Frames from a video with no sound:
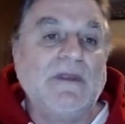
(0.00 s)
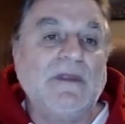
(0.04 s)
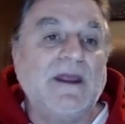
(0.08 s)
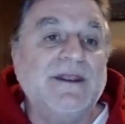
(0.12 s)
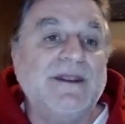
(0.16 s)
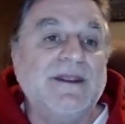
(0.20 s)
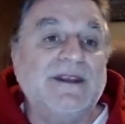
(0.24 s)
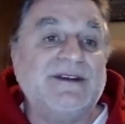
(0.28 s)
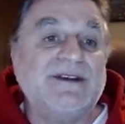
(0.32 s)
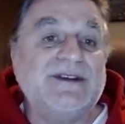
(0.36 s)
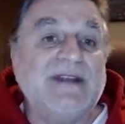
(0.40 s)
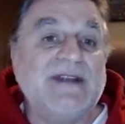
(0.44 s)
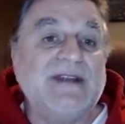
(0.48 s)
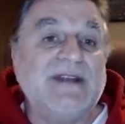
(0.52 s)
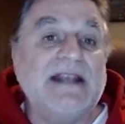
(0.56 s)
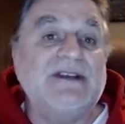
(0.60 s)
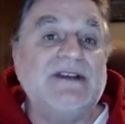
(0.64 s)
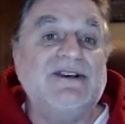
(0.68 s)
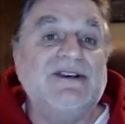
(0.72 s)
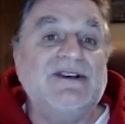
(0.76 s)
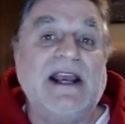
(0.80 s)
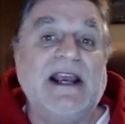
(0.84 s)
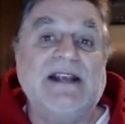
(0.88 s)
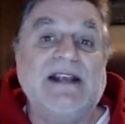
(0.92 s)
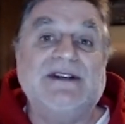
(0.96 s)
the
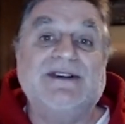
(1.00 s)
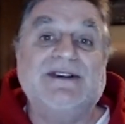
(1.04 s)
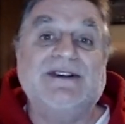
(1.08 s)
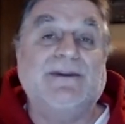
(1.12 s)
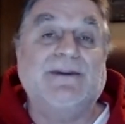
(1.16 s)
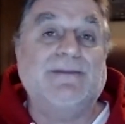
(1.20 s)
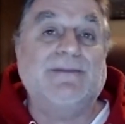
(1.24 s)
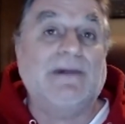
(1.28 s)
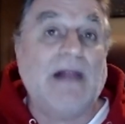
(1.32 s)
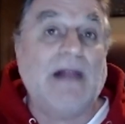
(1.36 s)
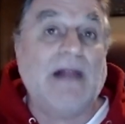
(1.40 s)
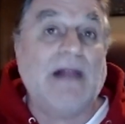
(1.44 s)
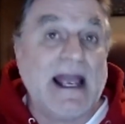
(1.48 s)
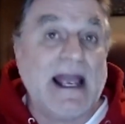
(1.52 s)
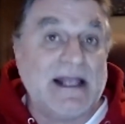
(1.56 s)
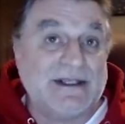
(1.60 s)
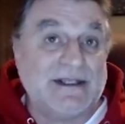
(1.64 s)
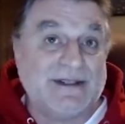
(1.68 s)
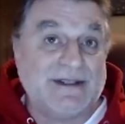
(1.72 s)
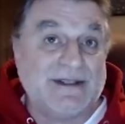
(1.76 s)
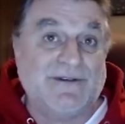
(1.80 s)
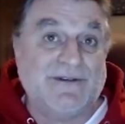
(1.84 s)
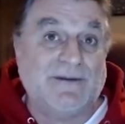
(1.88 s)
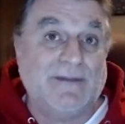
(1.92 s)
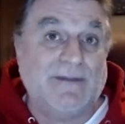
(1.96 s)
state changed their
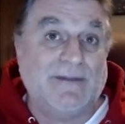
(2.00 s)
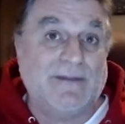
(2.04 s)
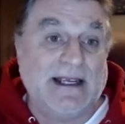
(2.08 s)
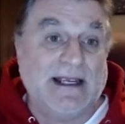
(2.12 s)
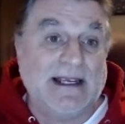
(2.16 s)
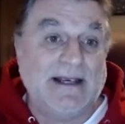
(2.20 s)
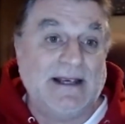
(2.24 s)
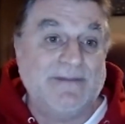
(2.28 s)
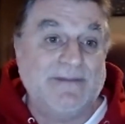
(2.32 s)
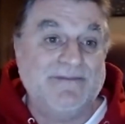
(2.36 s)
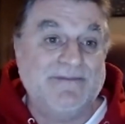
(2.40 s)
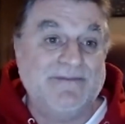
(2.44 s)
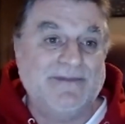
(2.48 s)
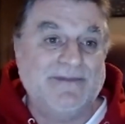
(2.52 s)
plans for me.